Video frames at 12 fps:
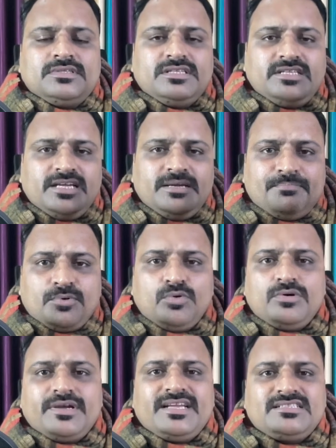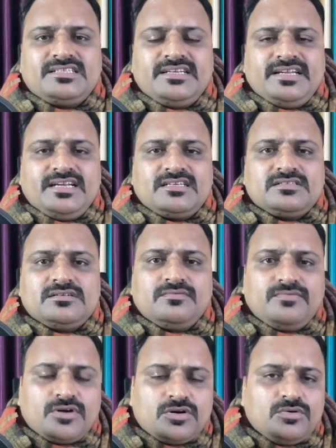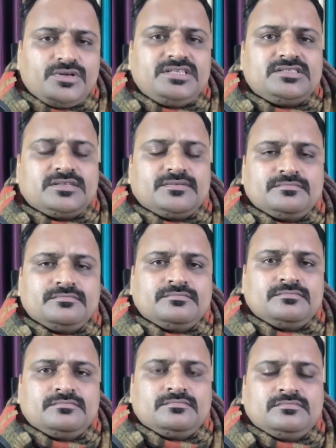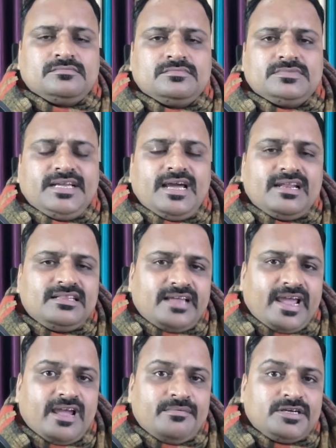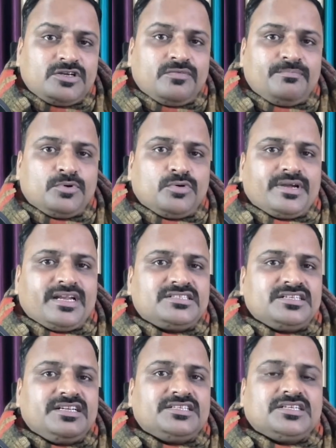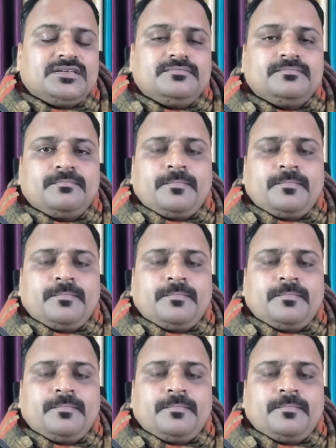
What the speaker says: They procrastinate for no reason. They are in the habit of procrastination.